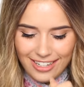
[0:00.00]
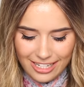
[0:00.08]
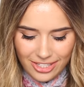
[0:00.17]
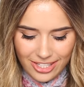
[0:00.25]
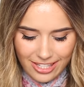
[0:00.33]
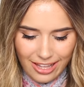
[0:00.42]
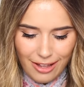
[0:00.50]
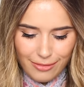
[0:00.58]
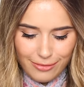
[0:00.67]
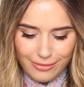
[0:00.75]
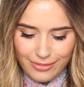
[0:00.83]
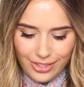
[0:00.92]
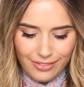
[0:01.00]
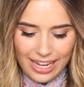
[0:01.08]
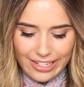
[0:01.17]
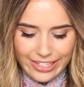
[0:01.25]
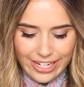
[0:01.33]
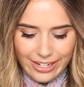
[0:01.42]
I just love the
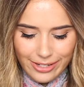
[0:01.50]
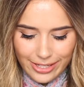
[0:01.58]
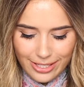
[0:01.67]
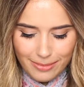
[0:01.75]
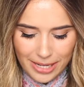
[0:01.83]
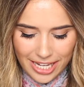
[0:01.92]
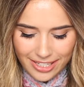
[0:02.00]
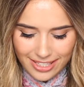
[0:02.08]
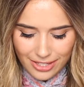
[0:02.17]
Valentino duster bags.